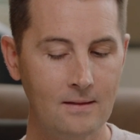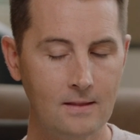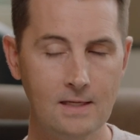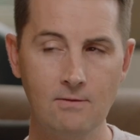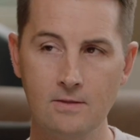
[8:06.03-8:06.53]

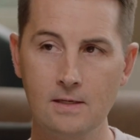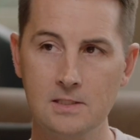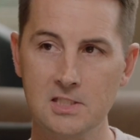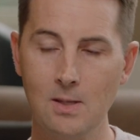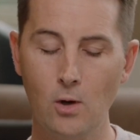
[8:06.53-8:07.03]
leaving
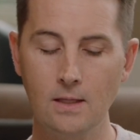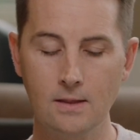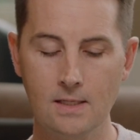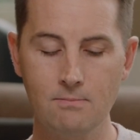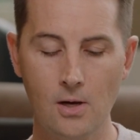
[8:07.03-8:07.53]
things somewhat
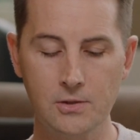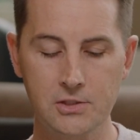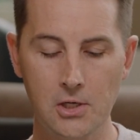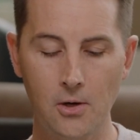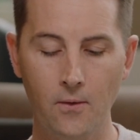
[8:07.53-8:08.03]
in limbo.
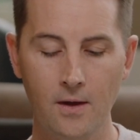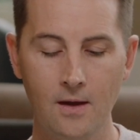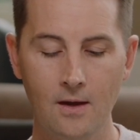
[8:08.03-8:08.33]
So